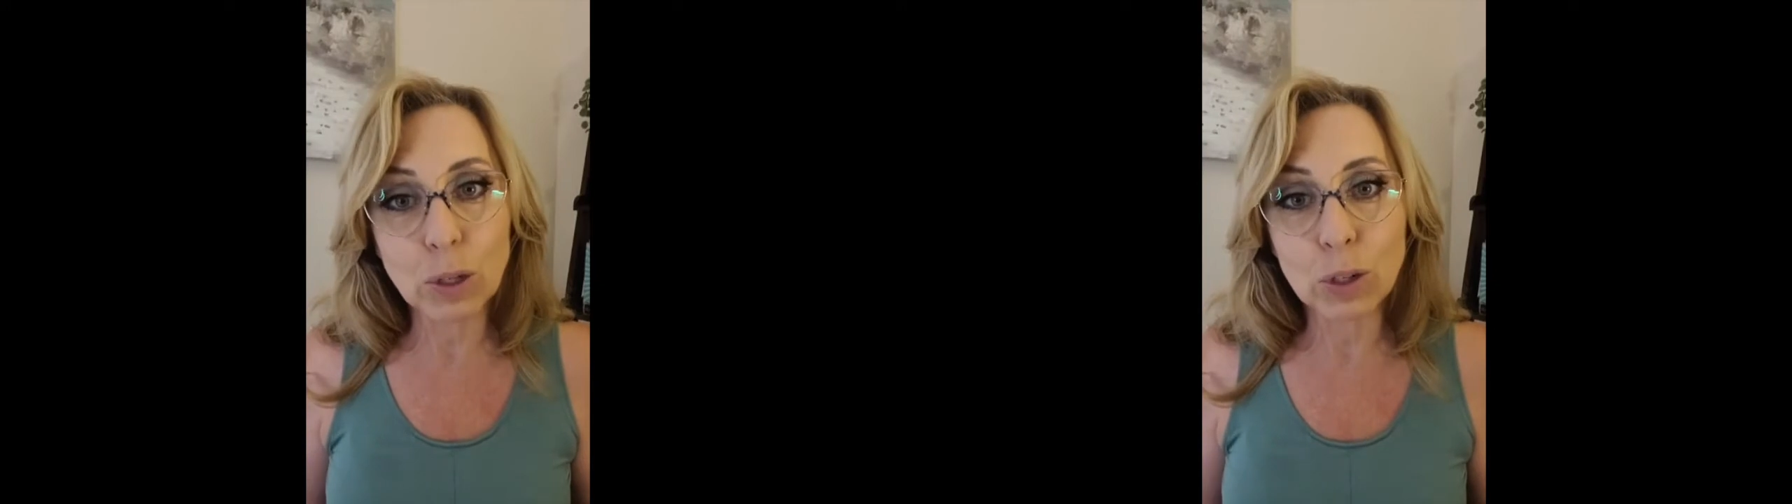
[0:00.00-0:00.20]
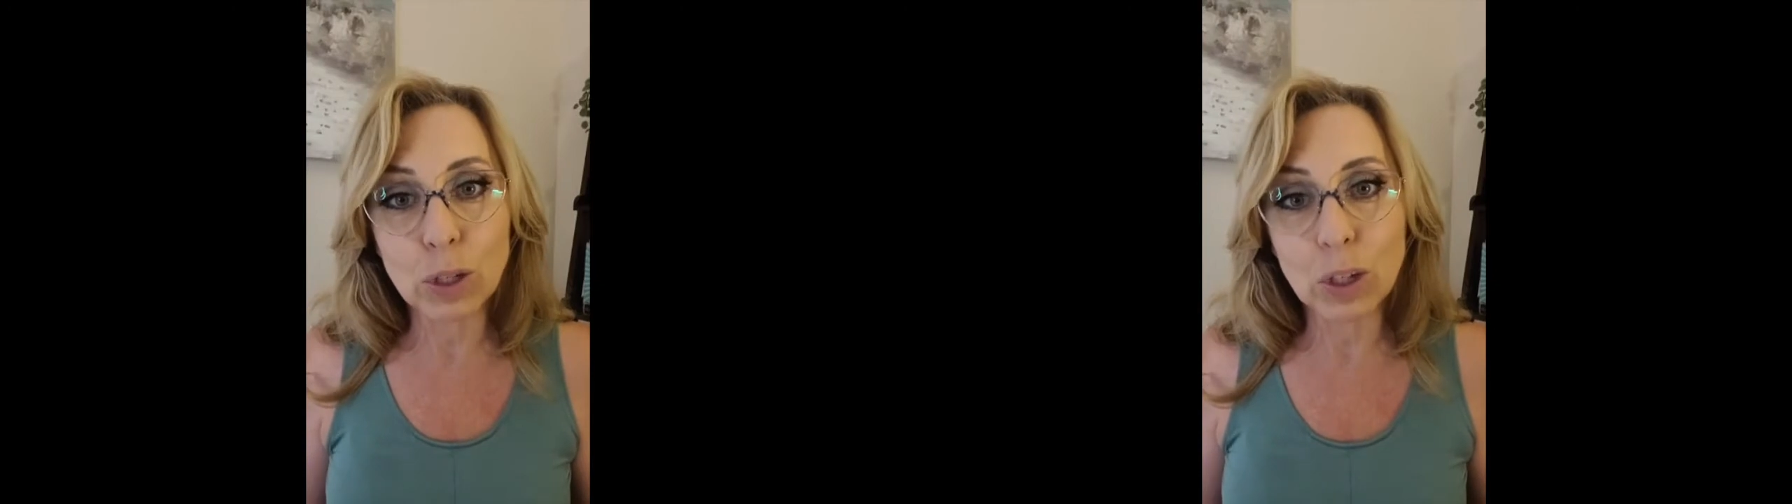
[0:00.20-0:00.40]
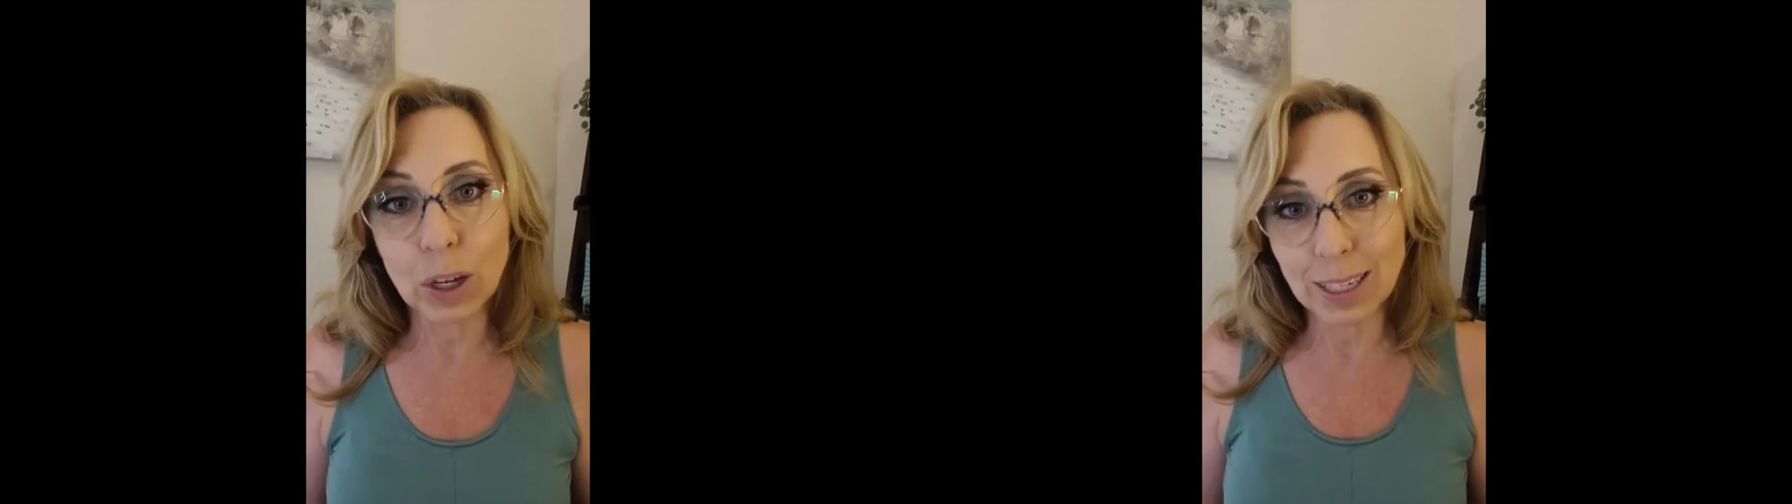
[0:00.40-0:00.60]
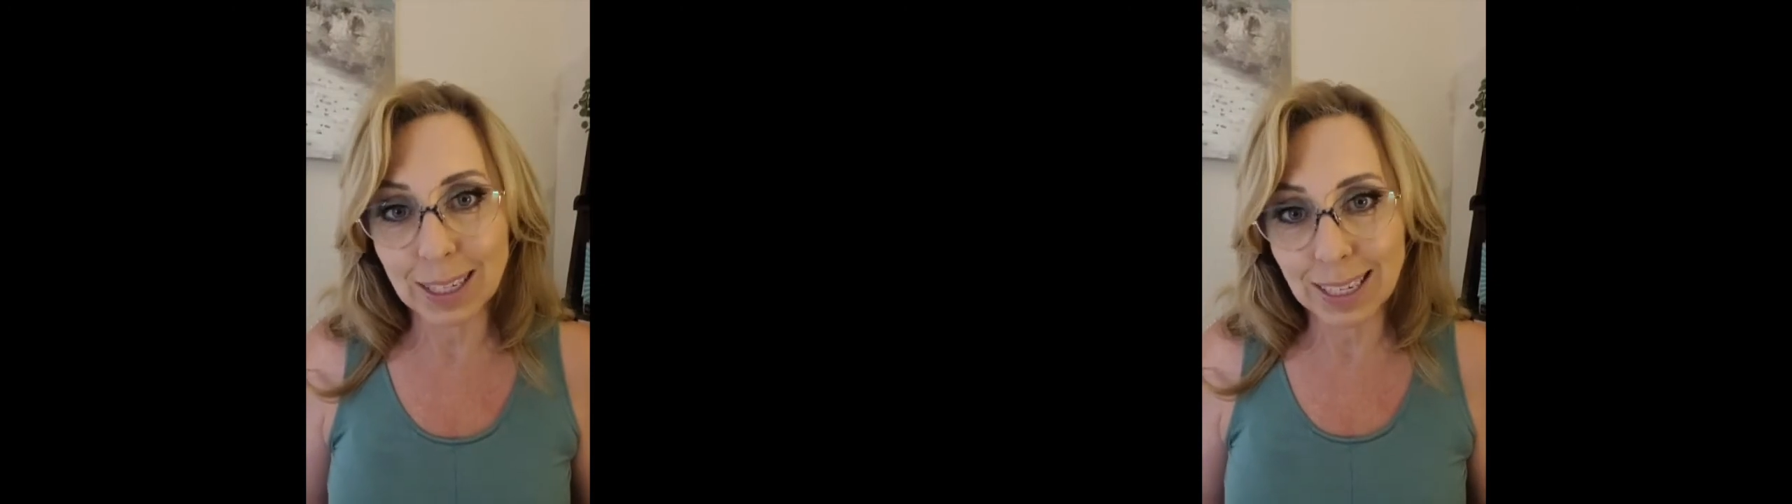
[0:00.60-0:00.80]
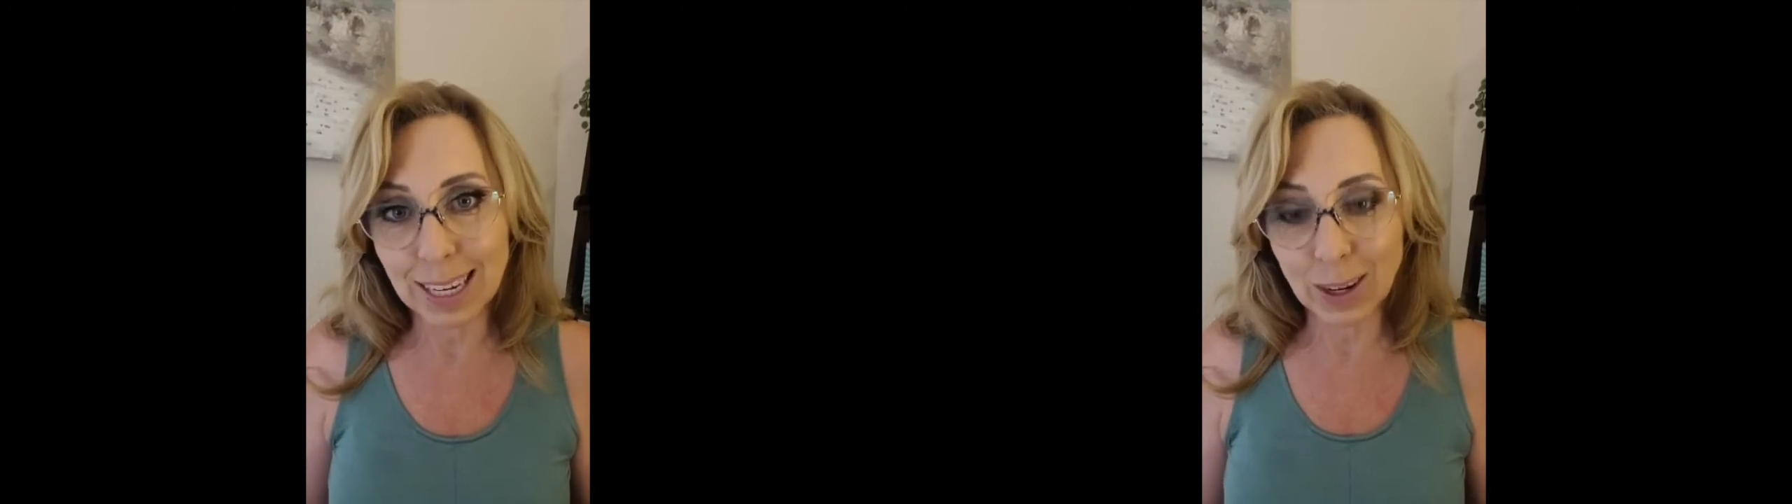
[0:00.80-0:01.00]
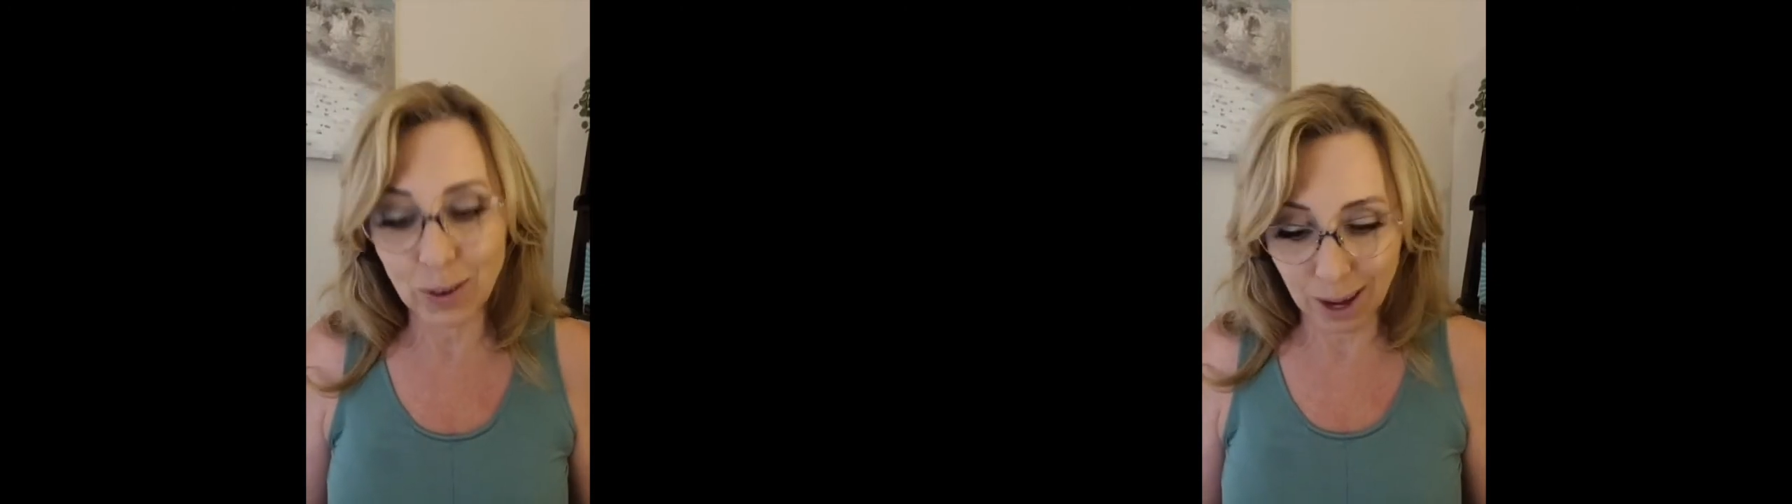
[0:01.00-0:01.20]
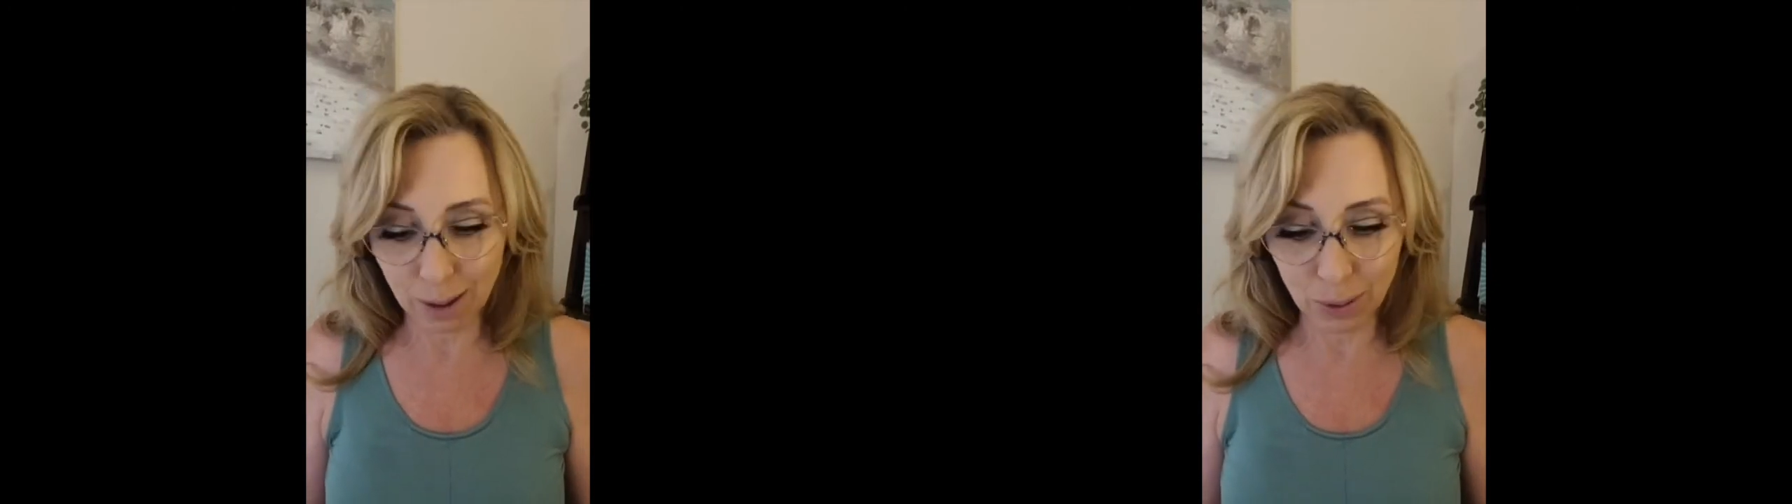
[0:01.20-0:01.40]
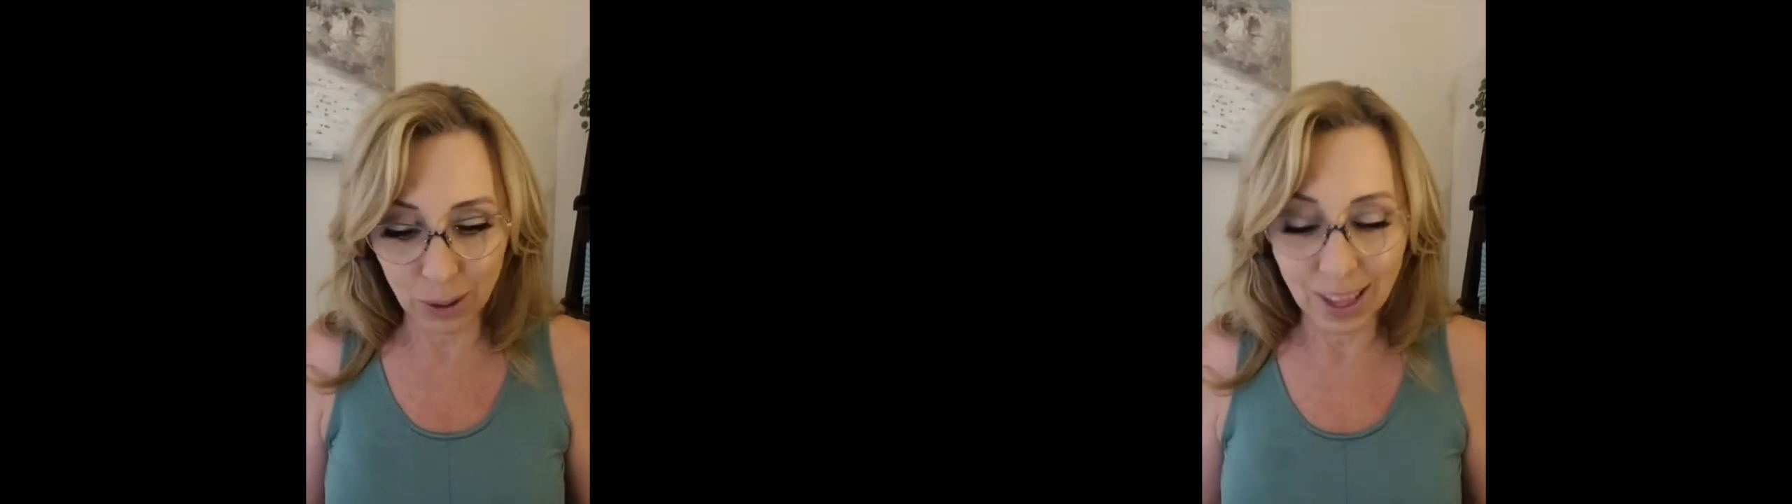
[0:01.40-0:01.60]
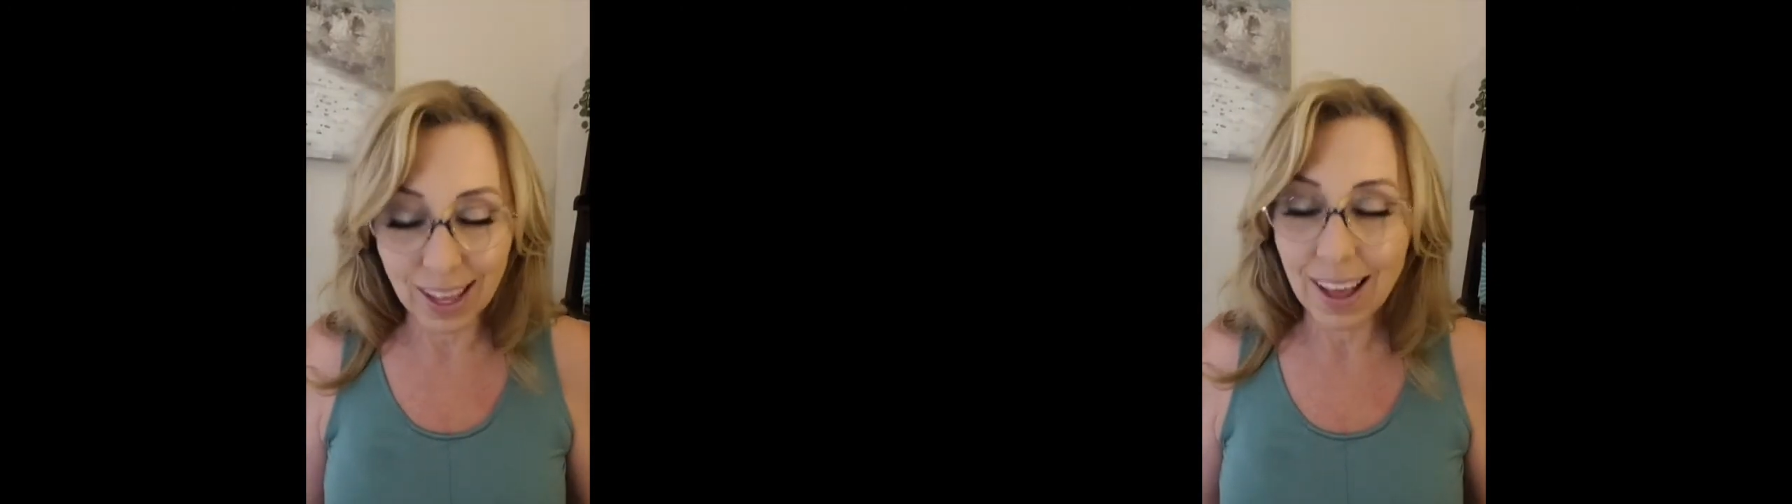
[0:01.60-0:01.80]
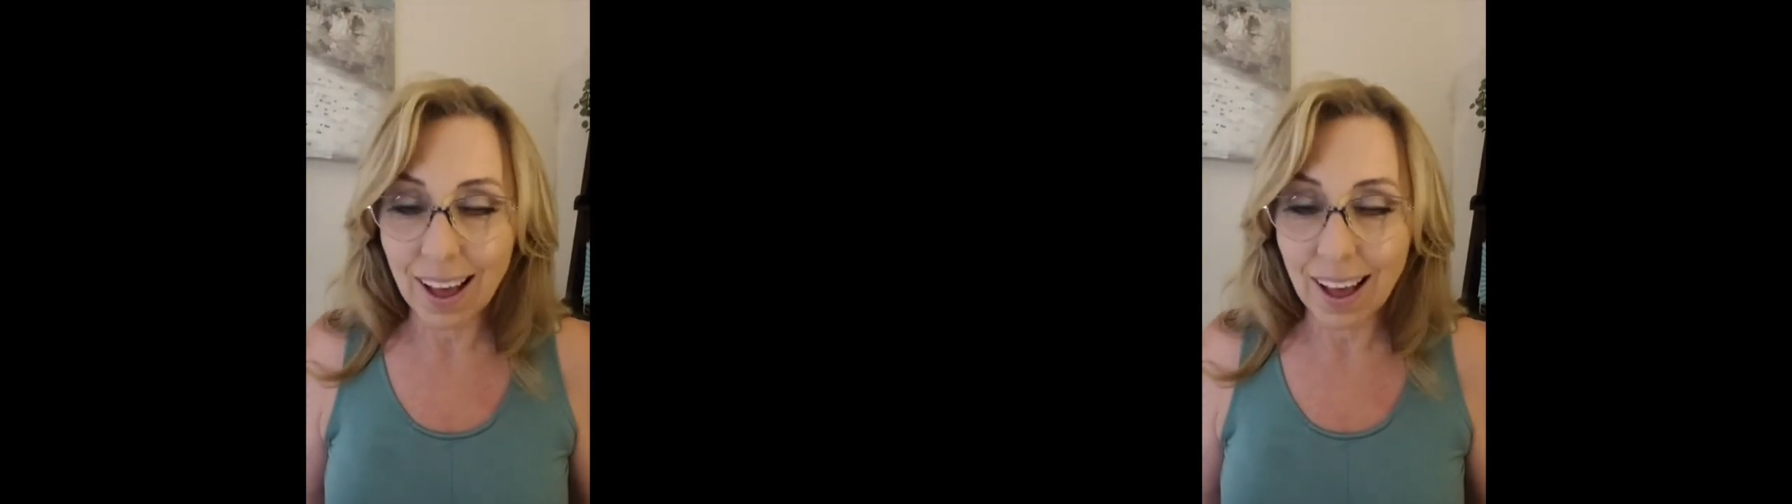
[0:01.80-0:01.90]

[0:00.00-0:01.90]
you should start to see incredible